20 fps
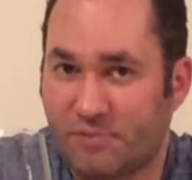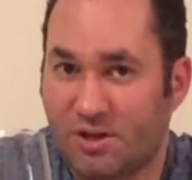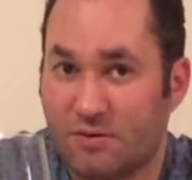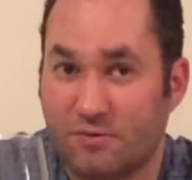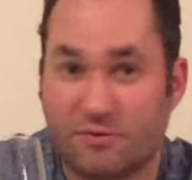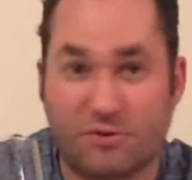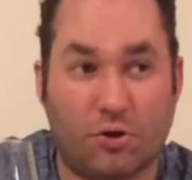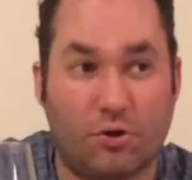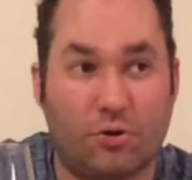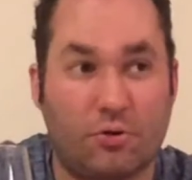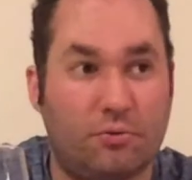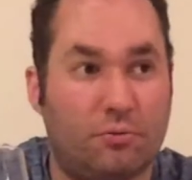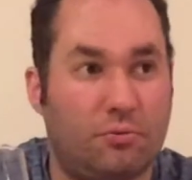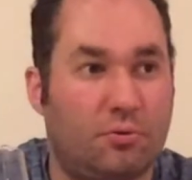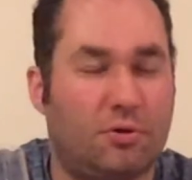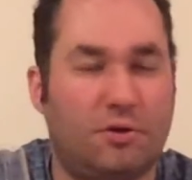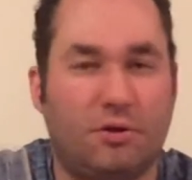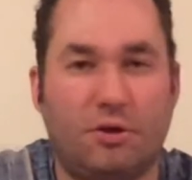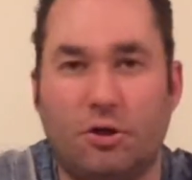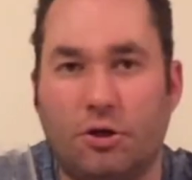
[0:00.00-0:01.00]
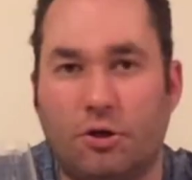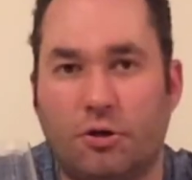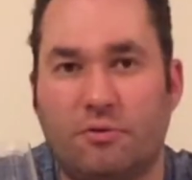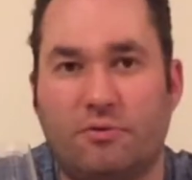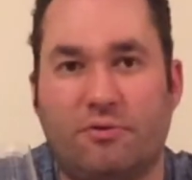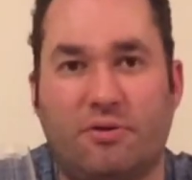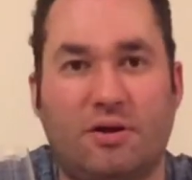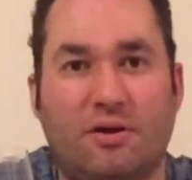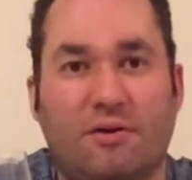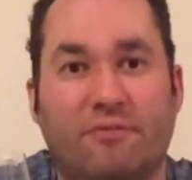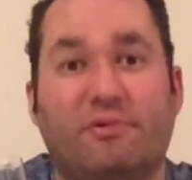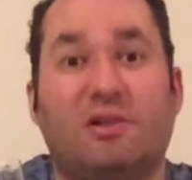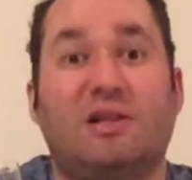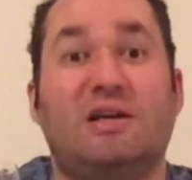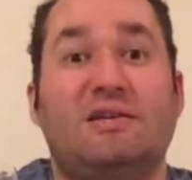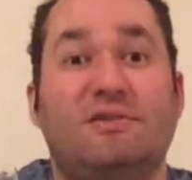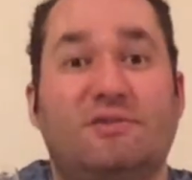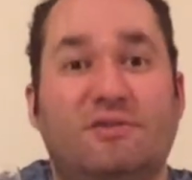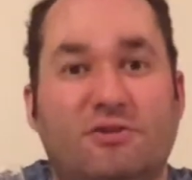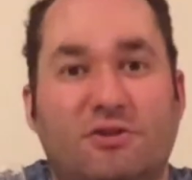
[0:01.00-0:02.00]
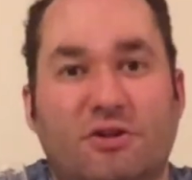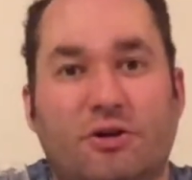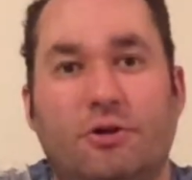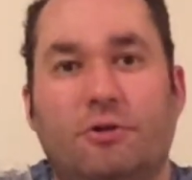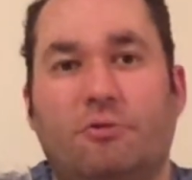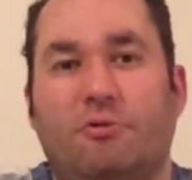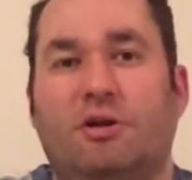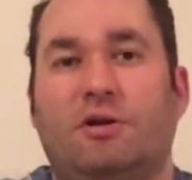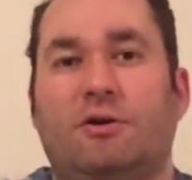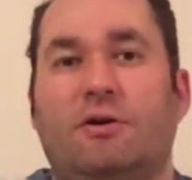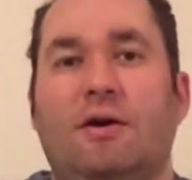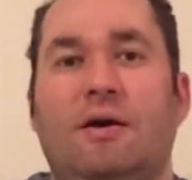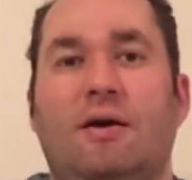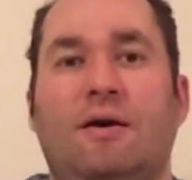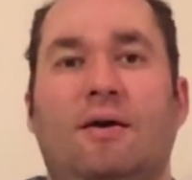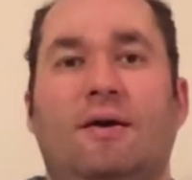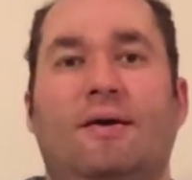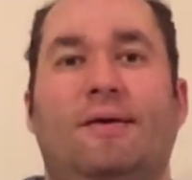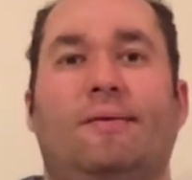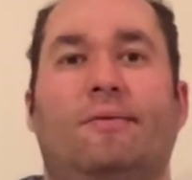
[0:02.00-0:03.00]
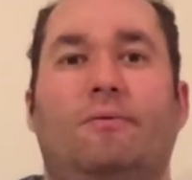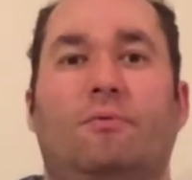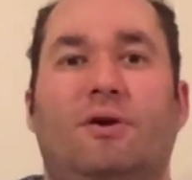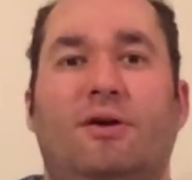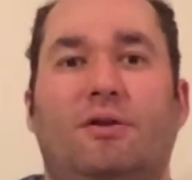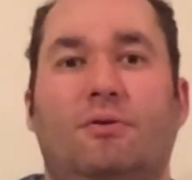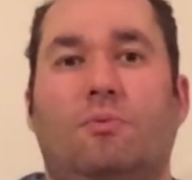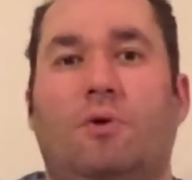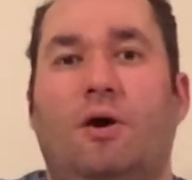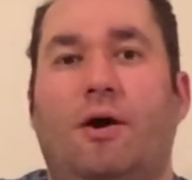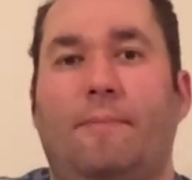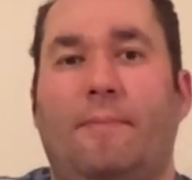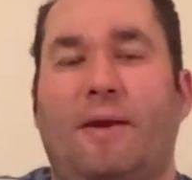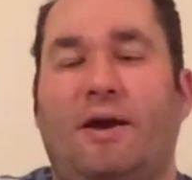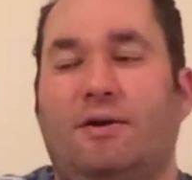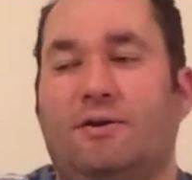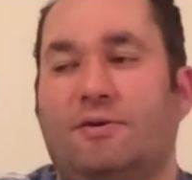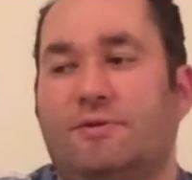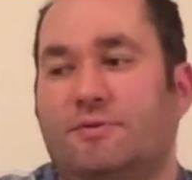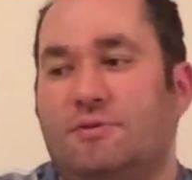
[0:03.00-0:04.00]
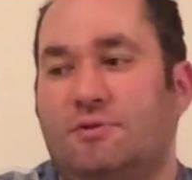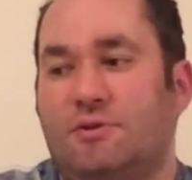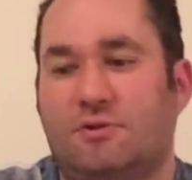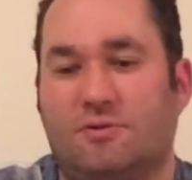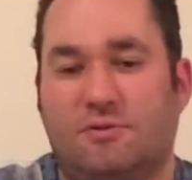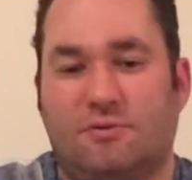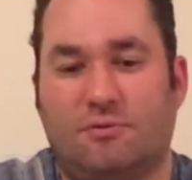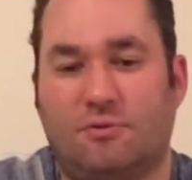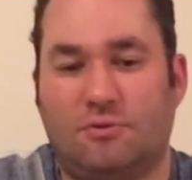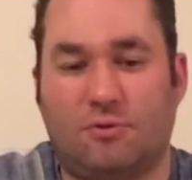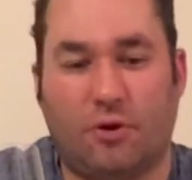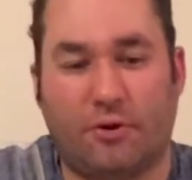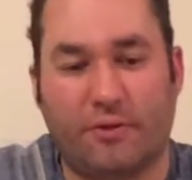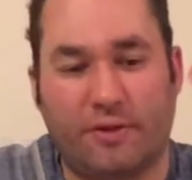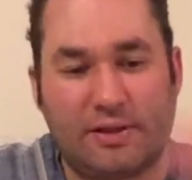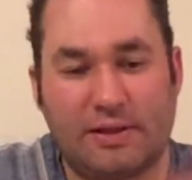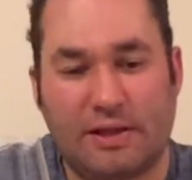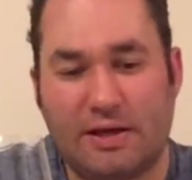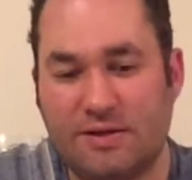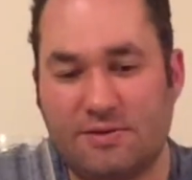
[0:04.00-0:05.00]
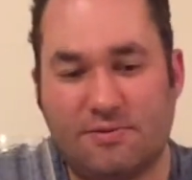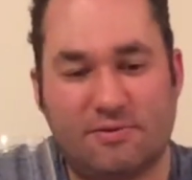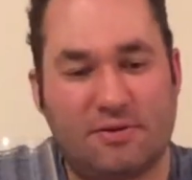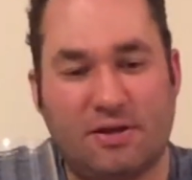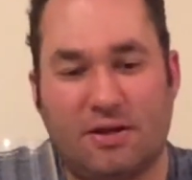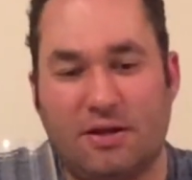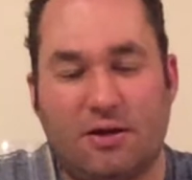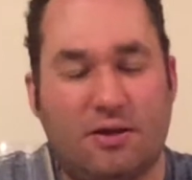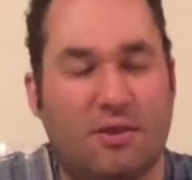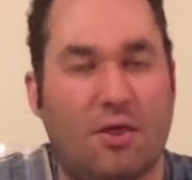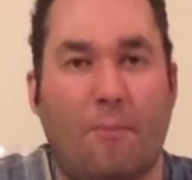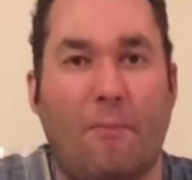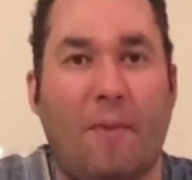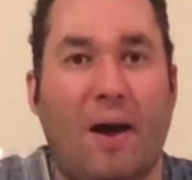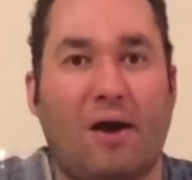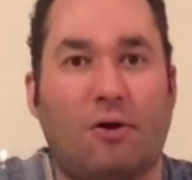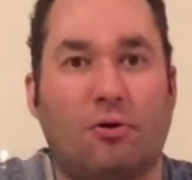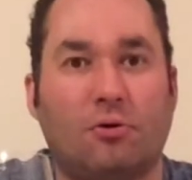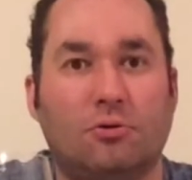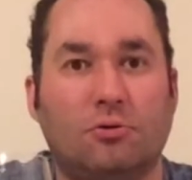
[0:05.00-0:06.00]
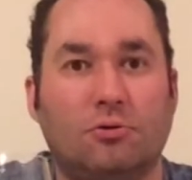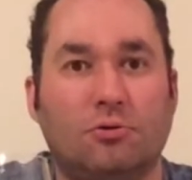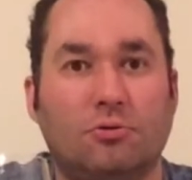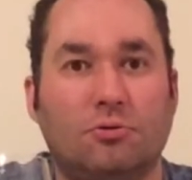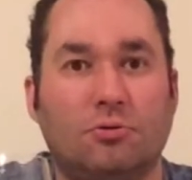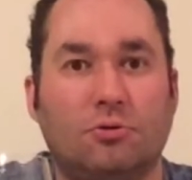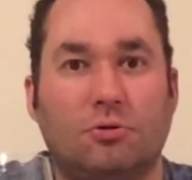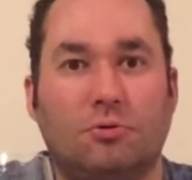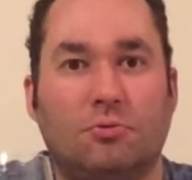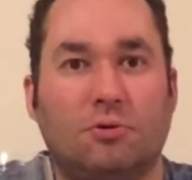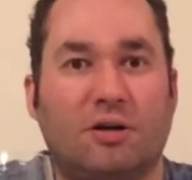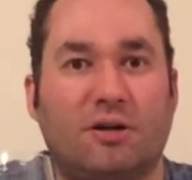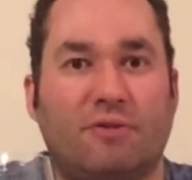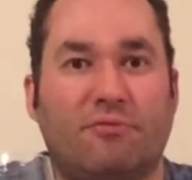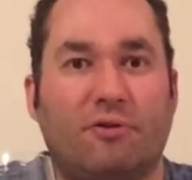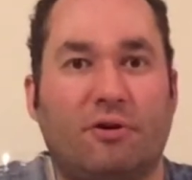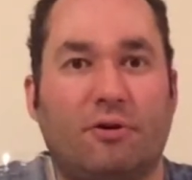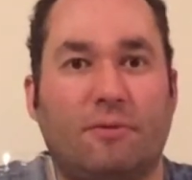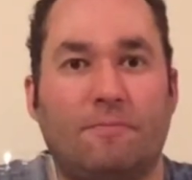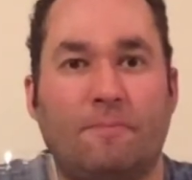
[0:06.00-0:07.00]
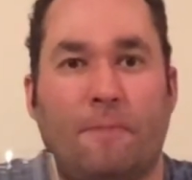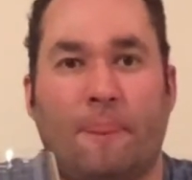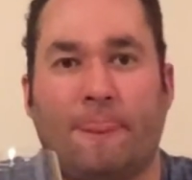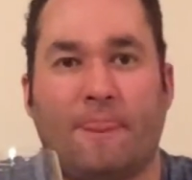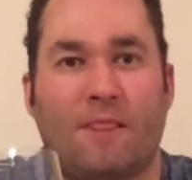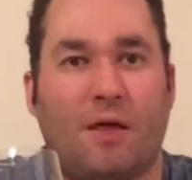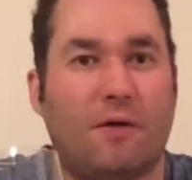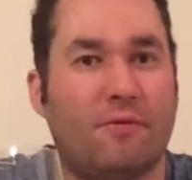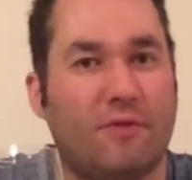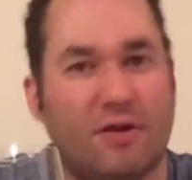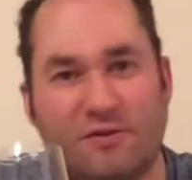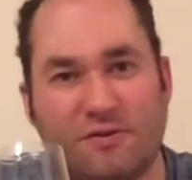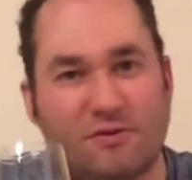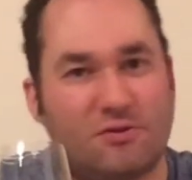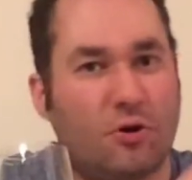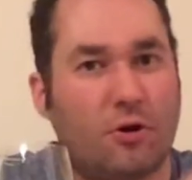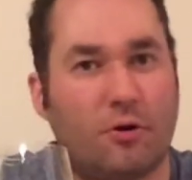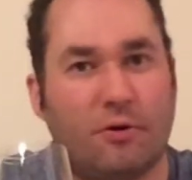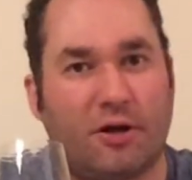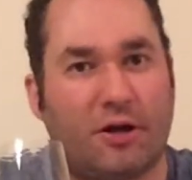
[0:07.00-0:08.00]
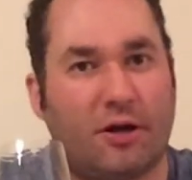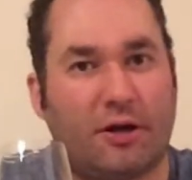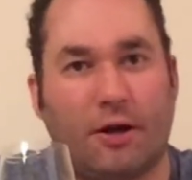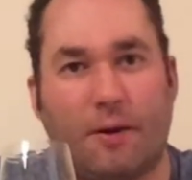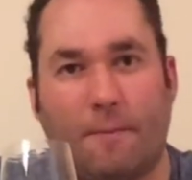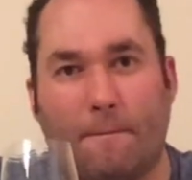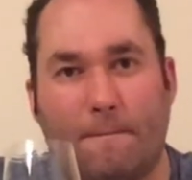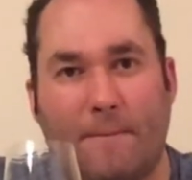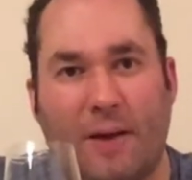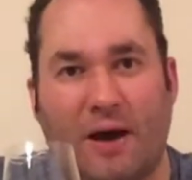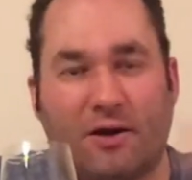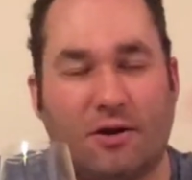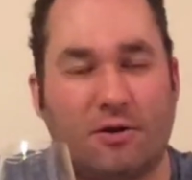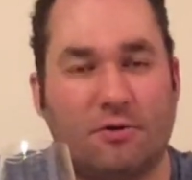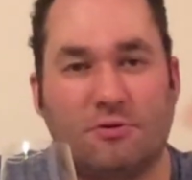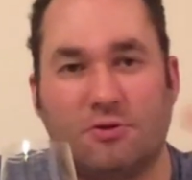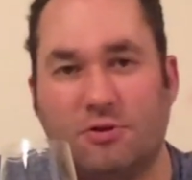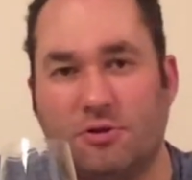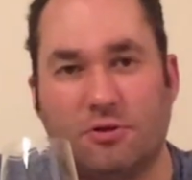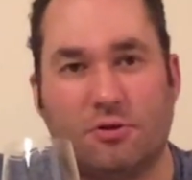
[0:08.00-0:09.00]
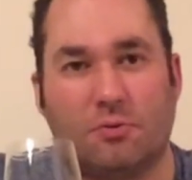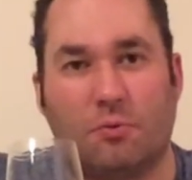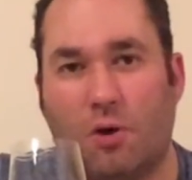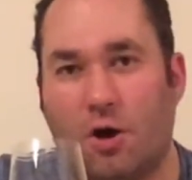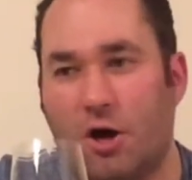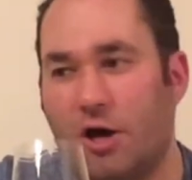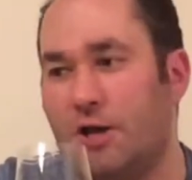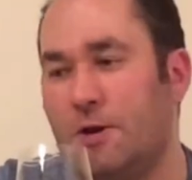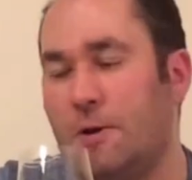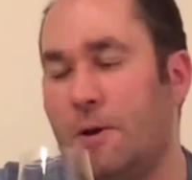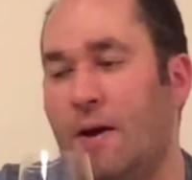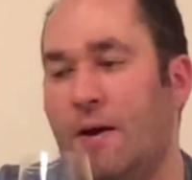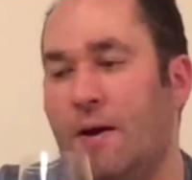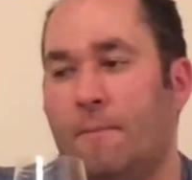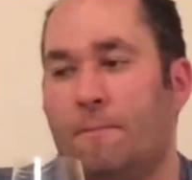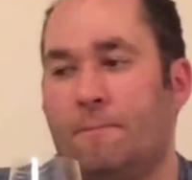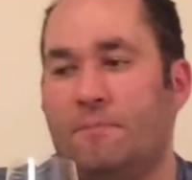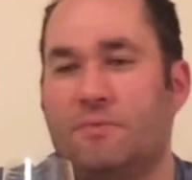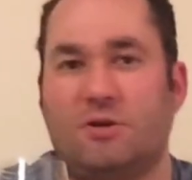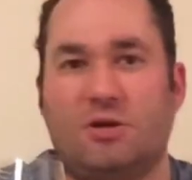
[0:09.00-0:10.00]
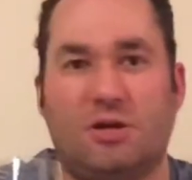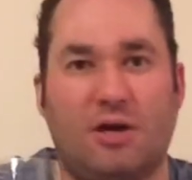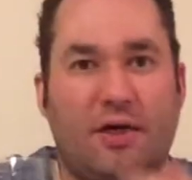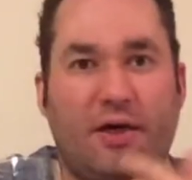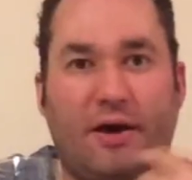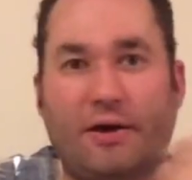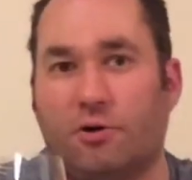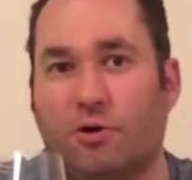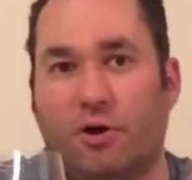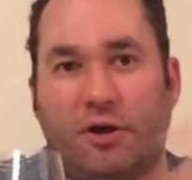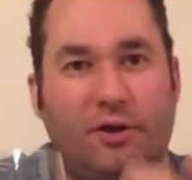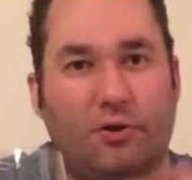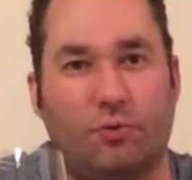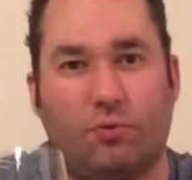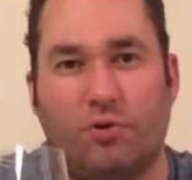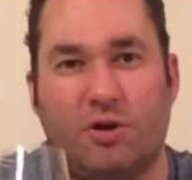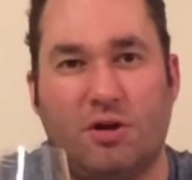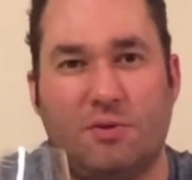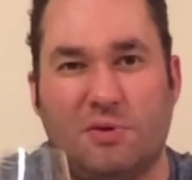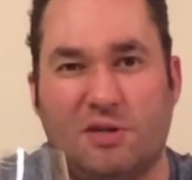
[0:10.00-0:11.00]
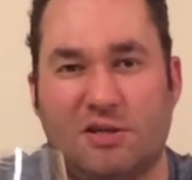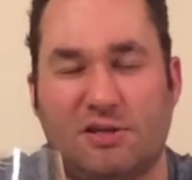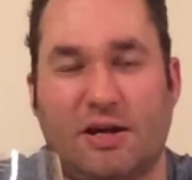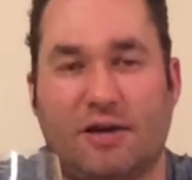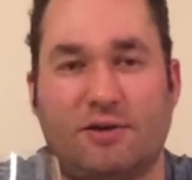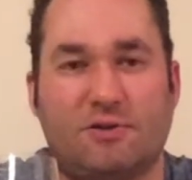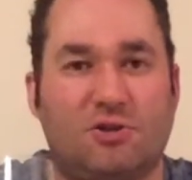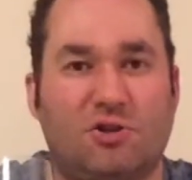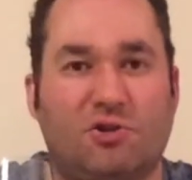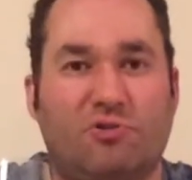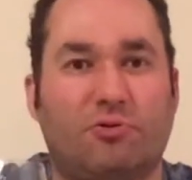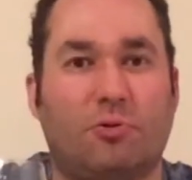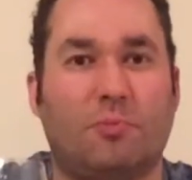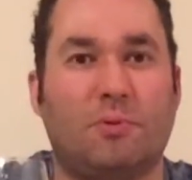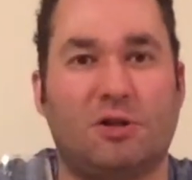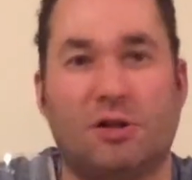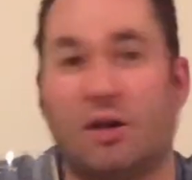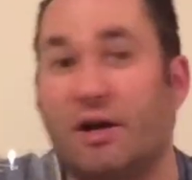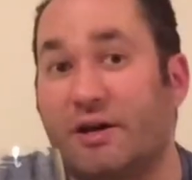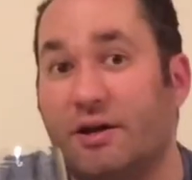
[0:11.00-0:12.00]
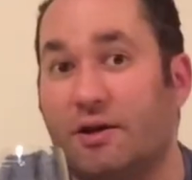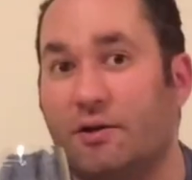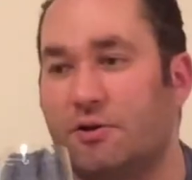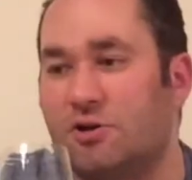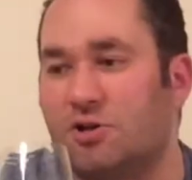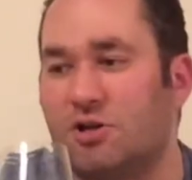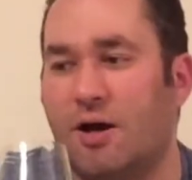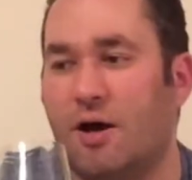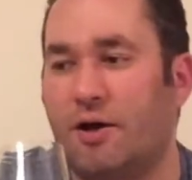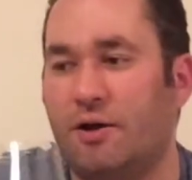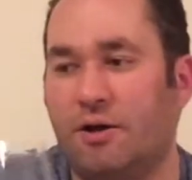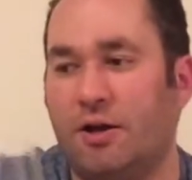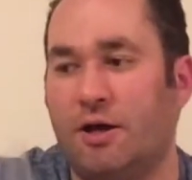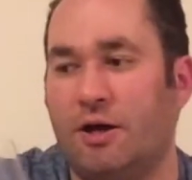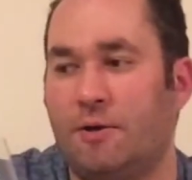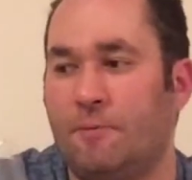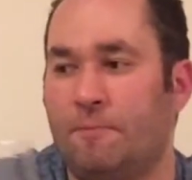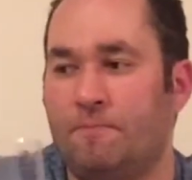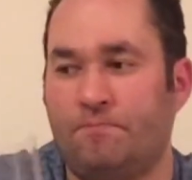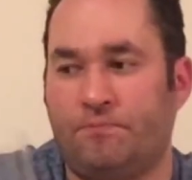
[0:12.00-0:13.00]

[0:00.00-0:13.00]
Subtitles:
So, you know, think of lees stirring, where the winemaker's just got the lees sitting in the barrel or whatever, and they're stirring it up back into the wine. And you get that kind of creamy texture from it, like in a Chardonnay.